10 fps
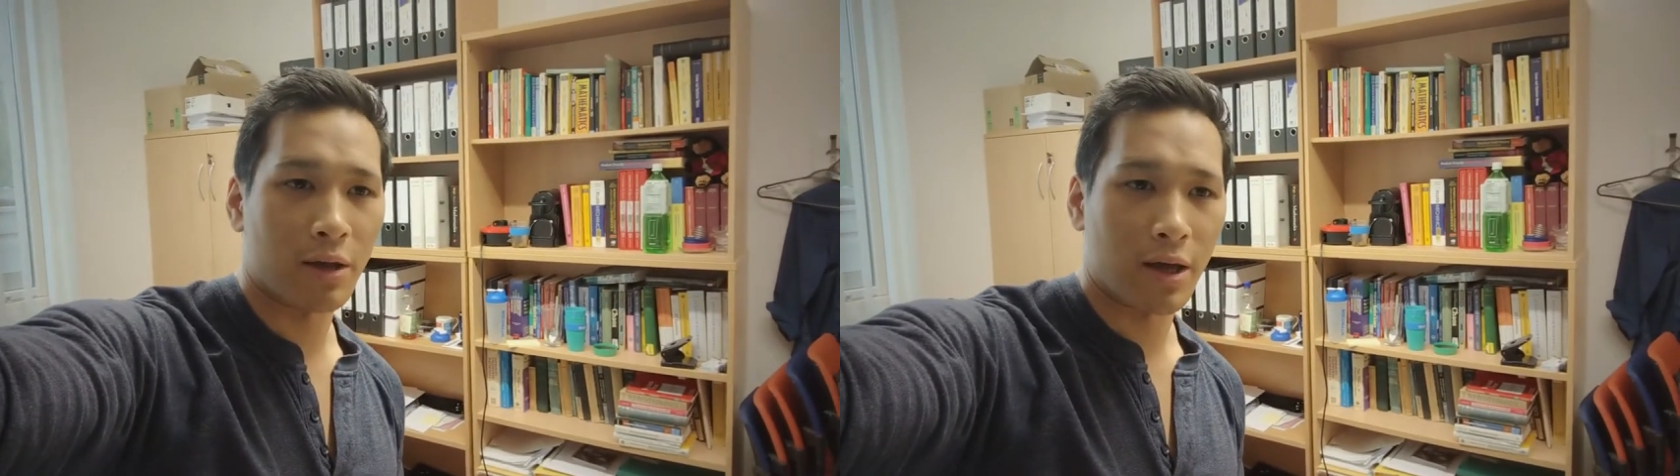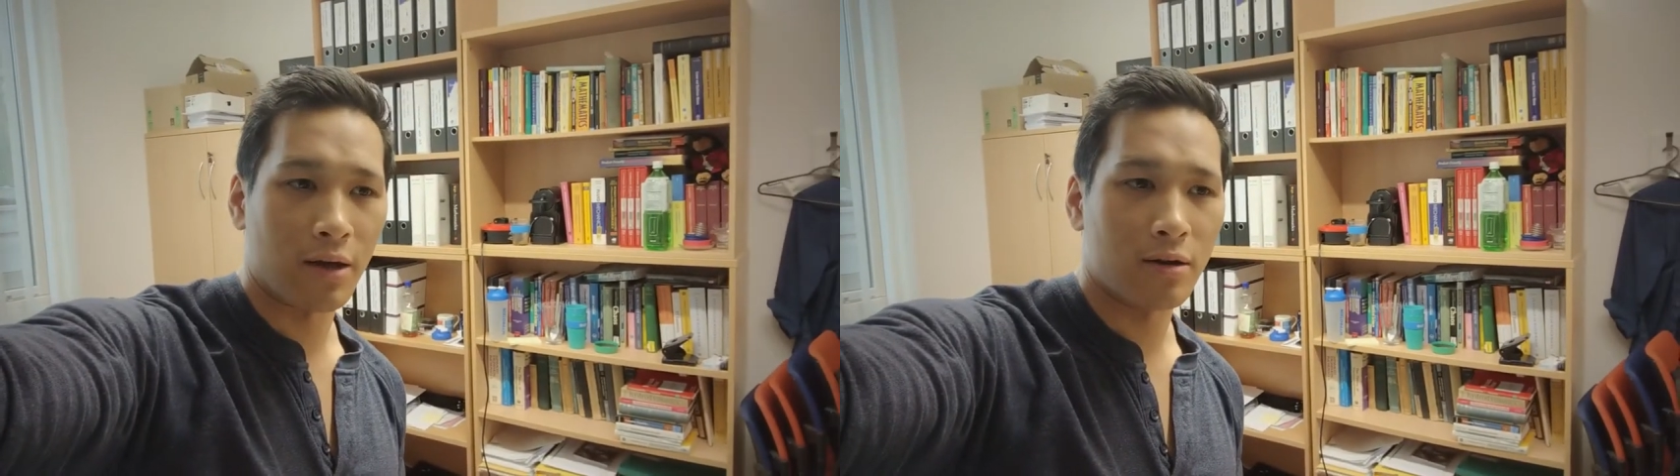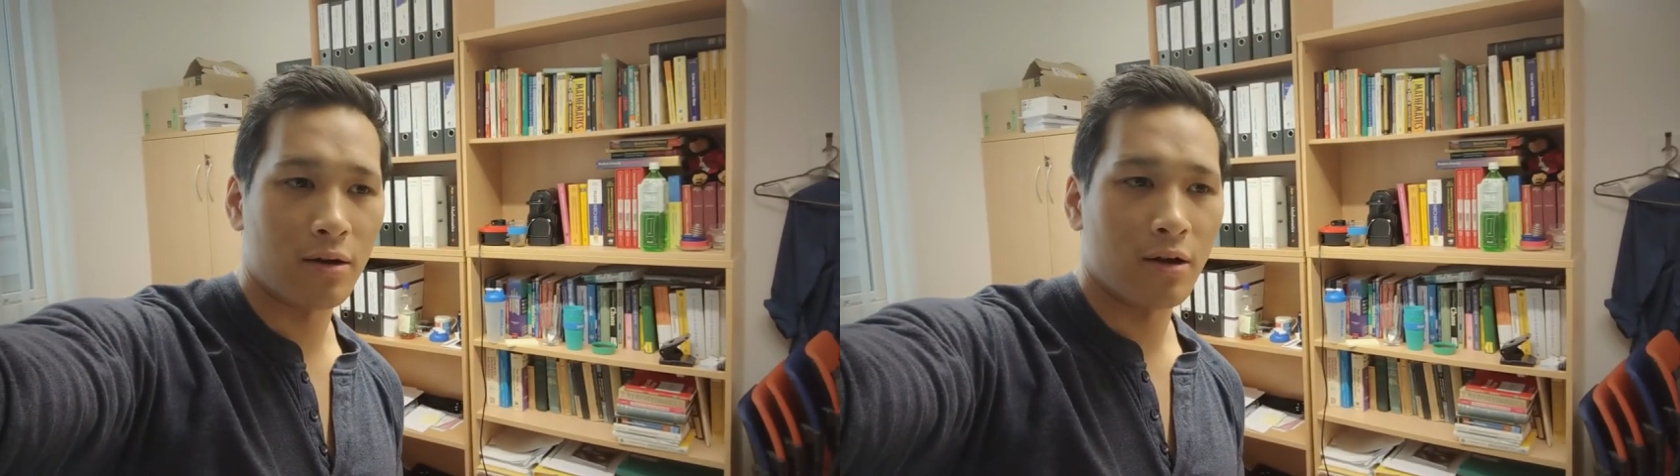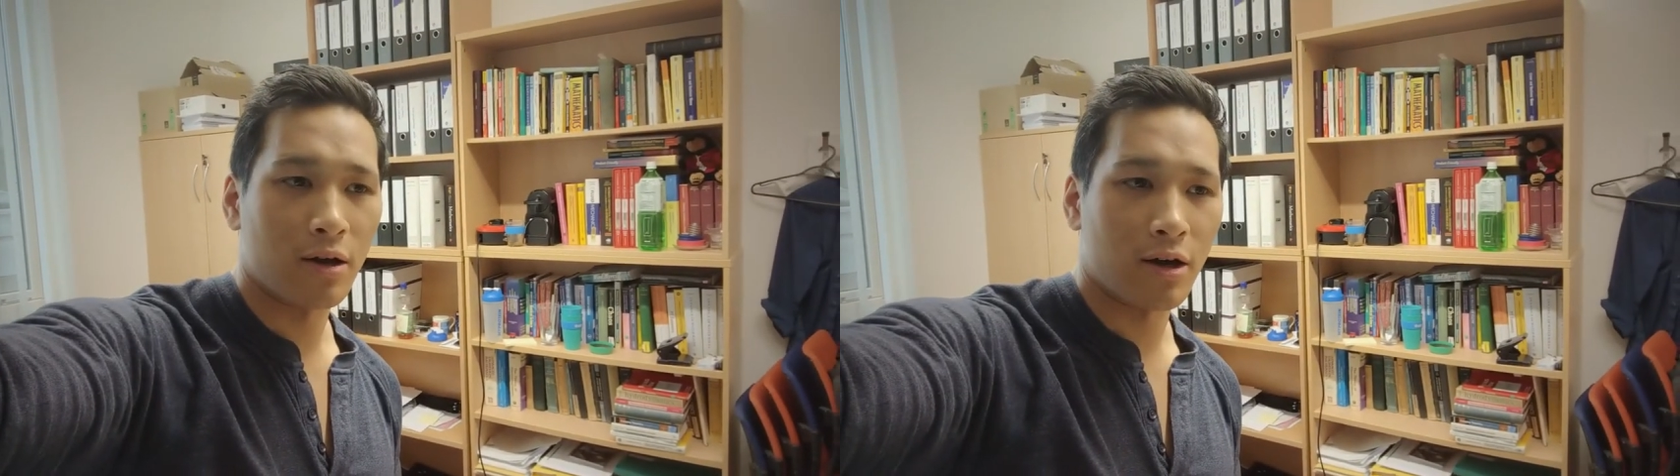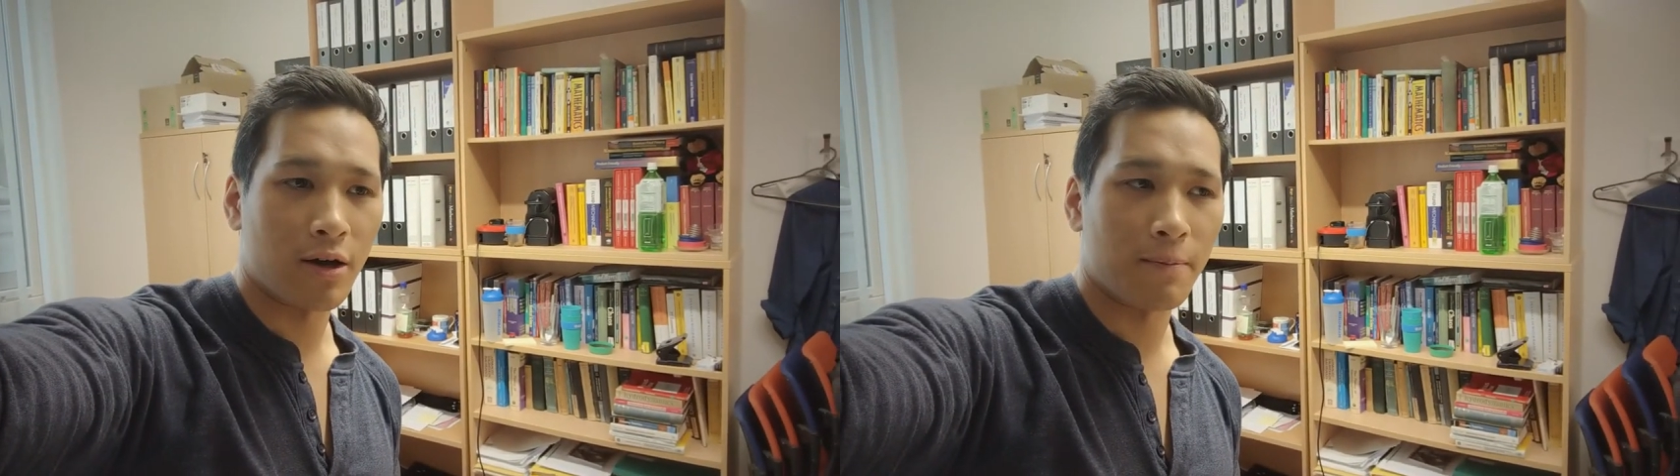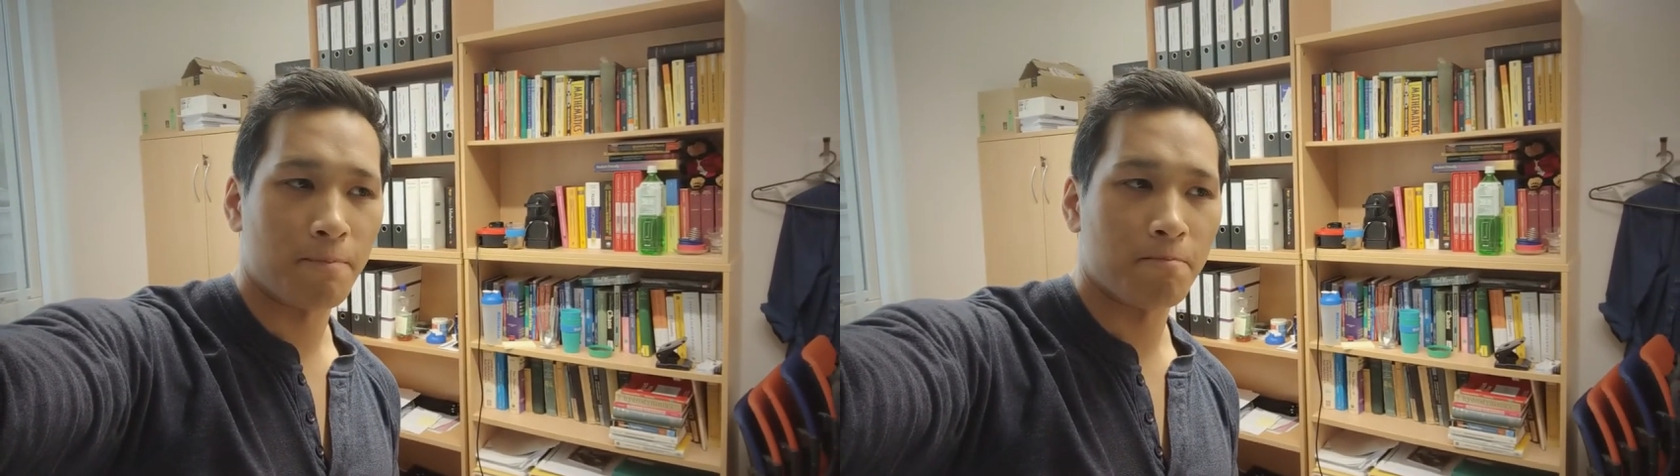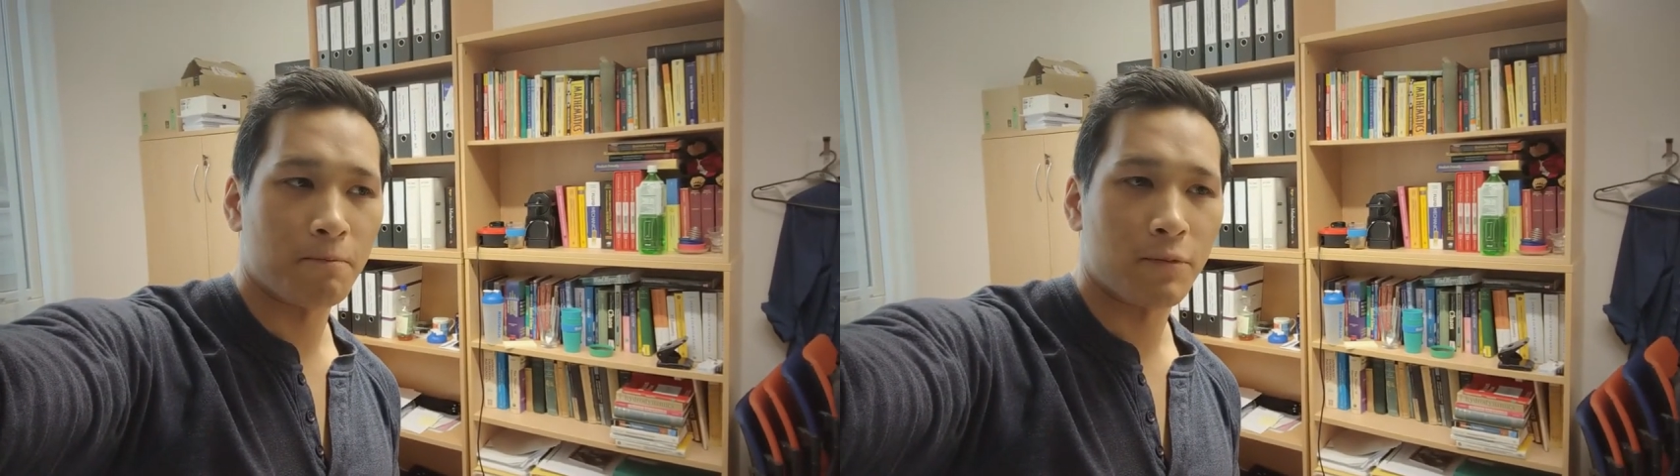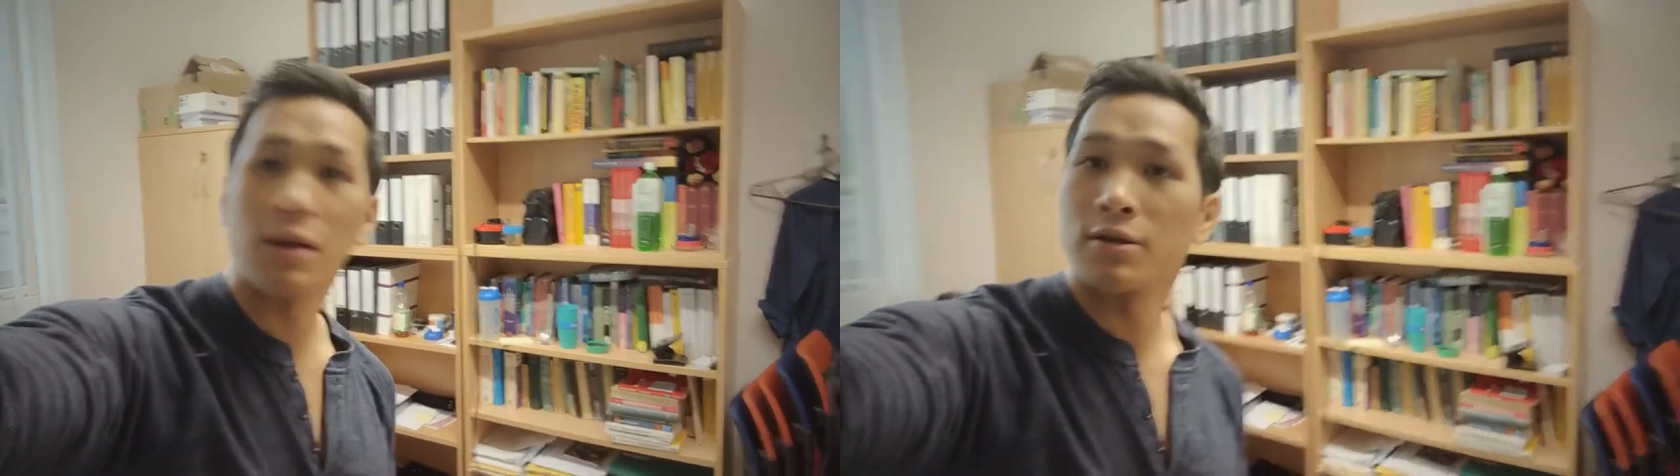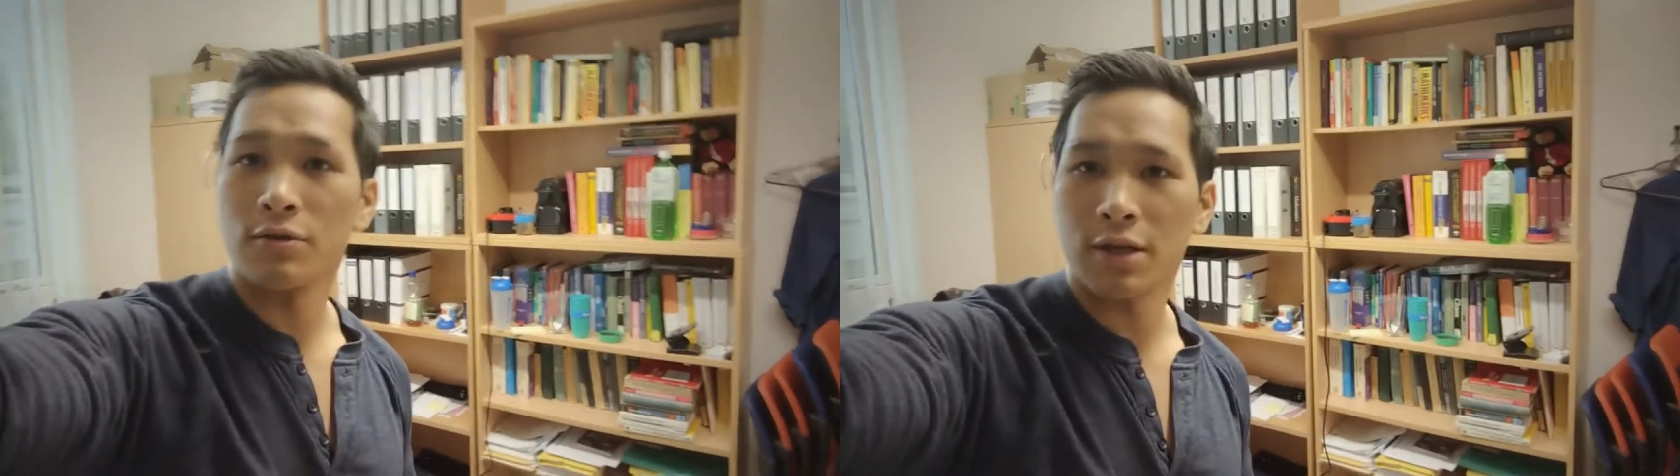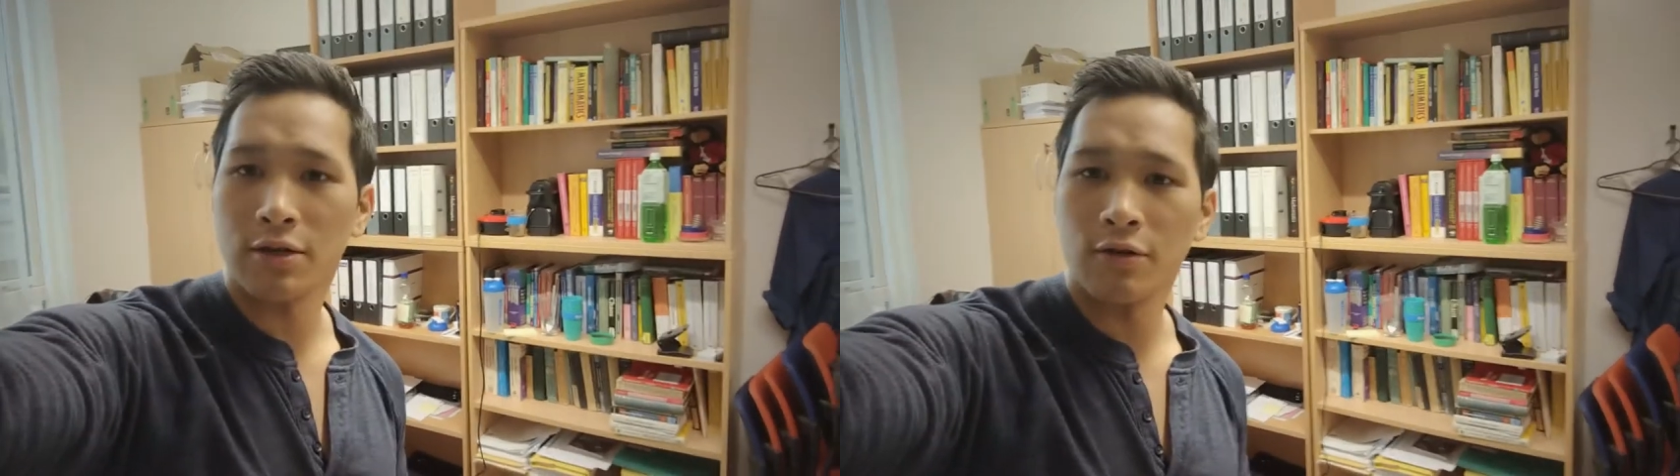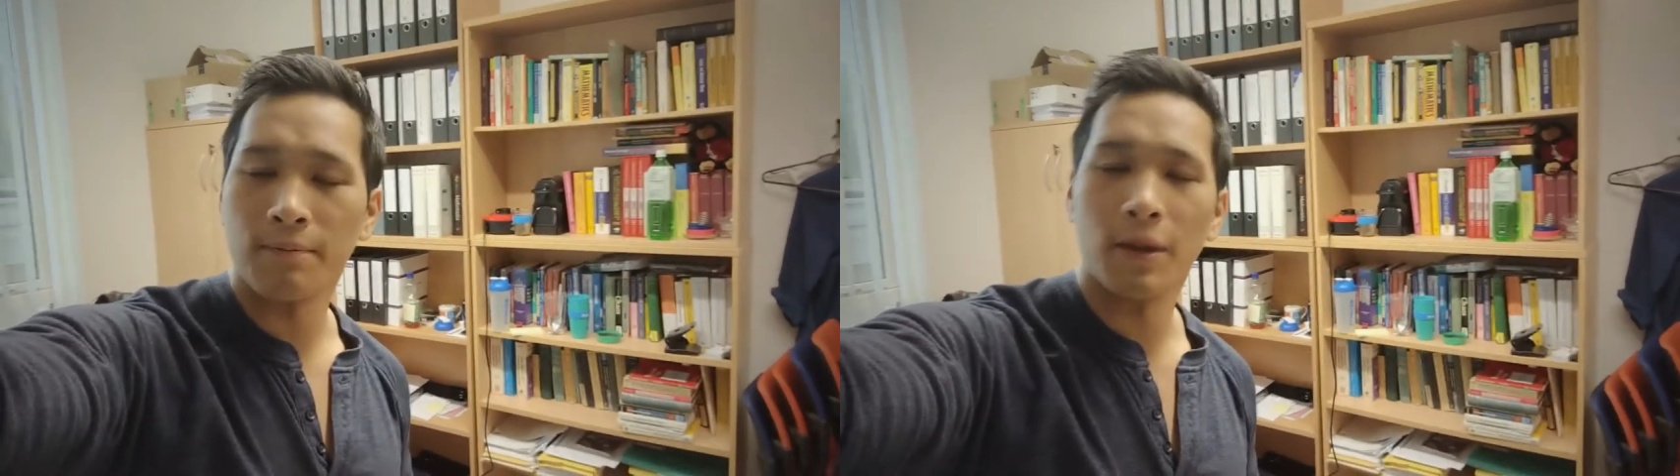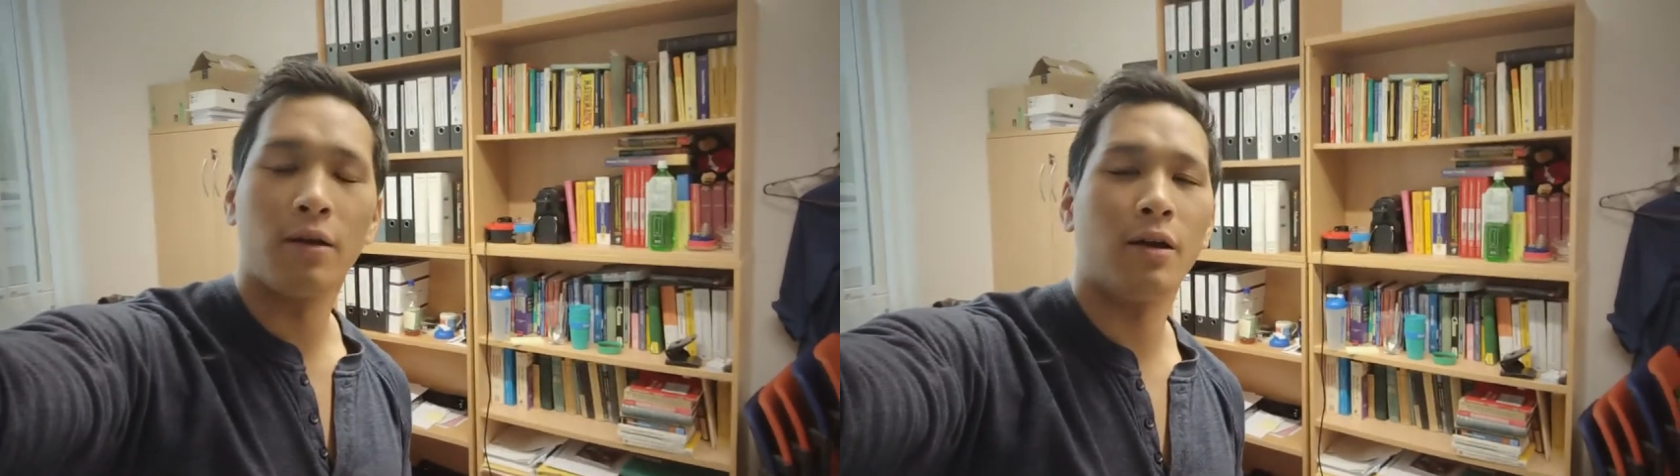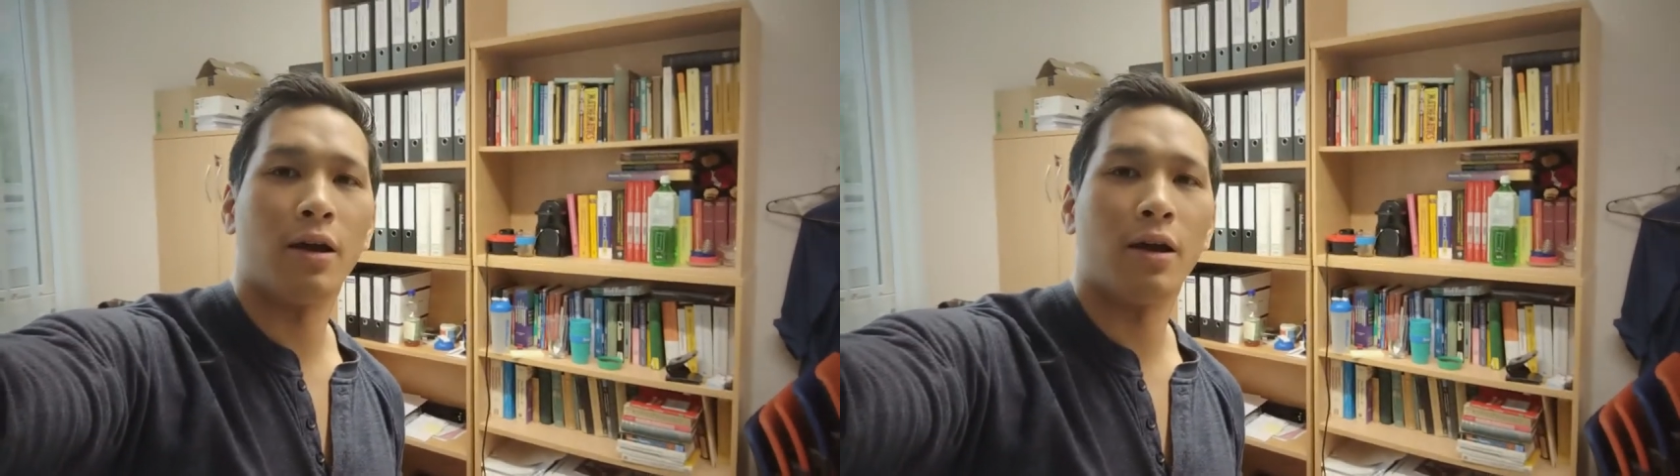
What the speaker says: planned, so stay tuned.